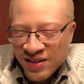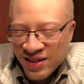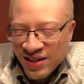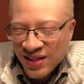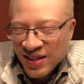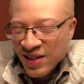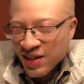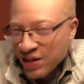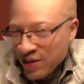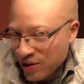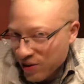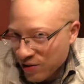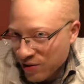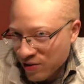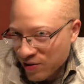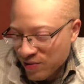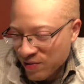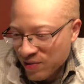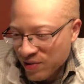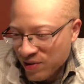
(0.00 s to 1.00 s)

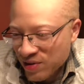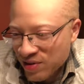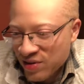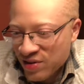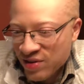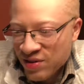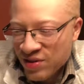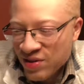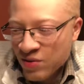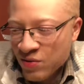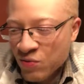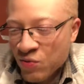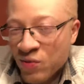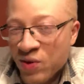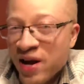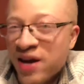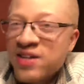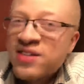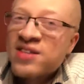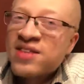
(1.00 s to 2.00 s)
linear with the
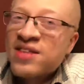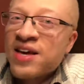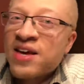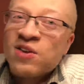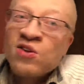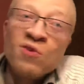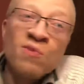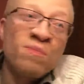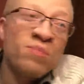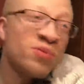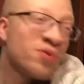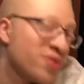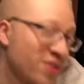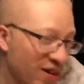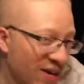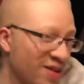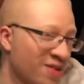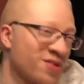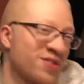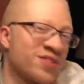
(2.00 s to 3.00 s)
rate that you pull
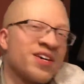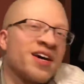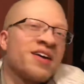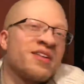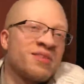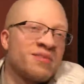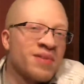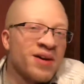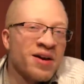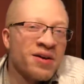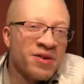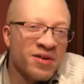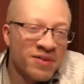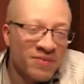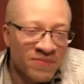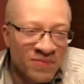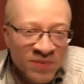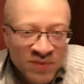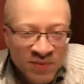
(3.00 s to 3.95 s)
the energy out of the battery.